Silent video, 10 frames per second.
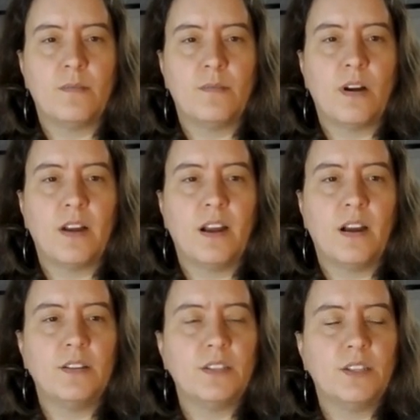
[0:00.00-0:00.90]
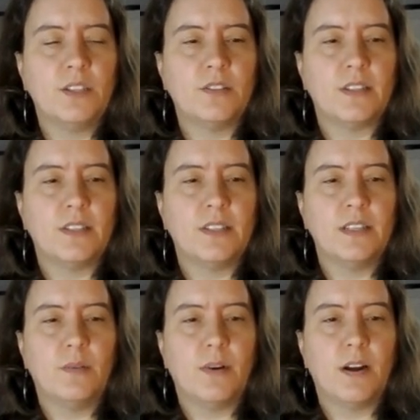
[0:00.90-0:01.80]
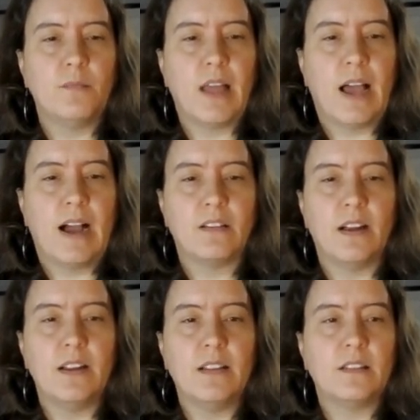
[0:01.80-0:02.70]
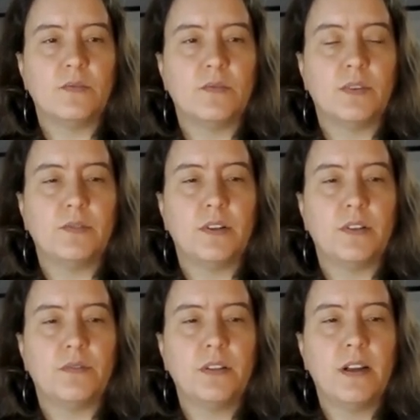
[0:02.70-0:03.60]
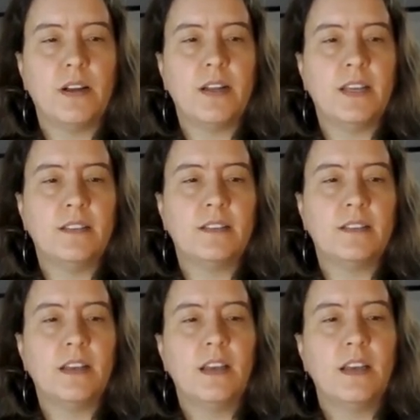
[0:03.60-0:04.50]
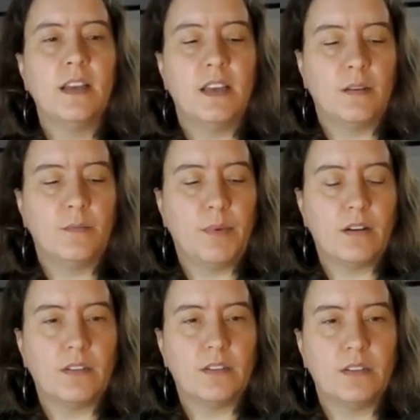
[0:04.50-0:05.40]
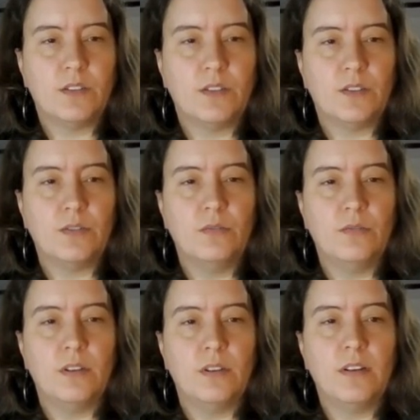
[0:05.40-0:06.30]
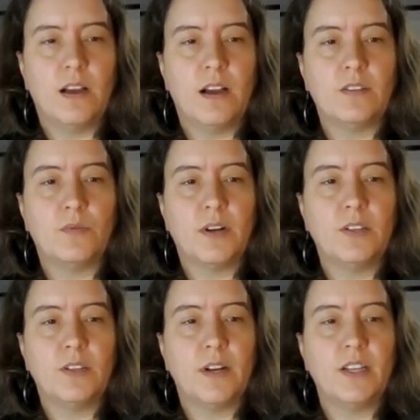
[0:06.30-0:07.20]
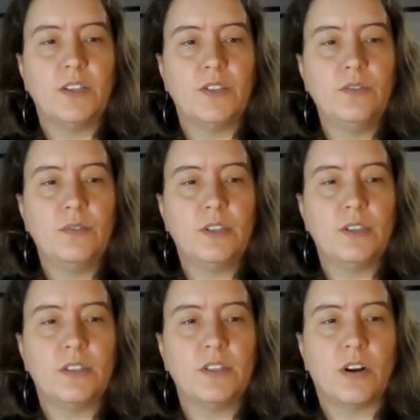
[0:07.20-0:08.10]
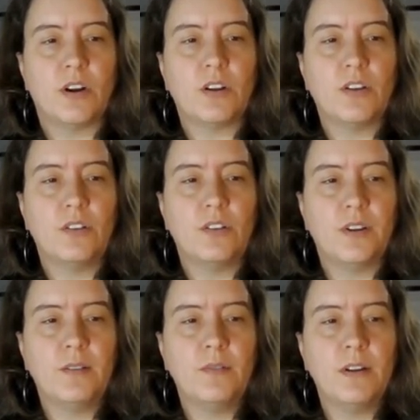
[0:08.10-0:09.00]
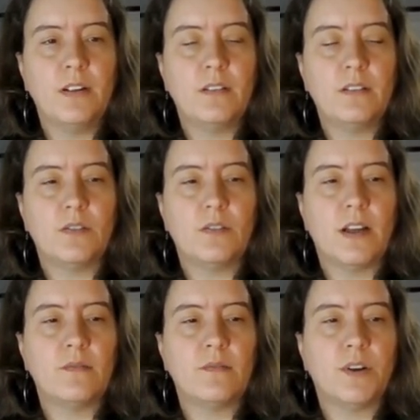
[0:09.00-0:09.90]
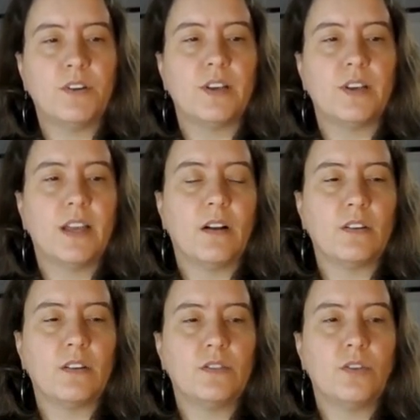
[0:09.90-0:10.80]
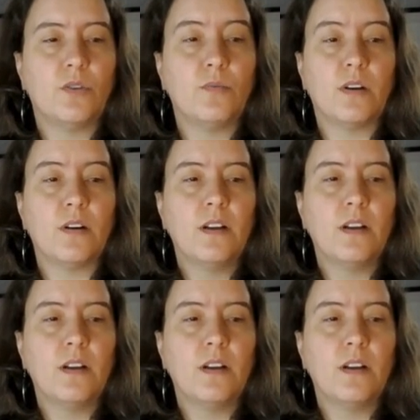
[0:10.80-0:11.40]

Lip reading: part here is you just look to see where the black line, that's the 2023 line, is in comparison to 2022, which is the dark green one. So when you're looking at October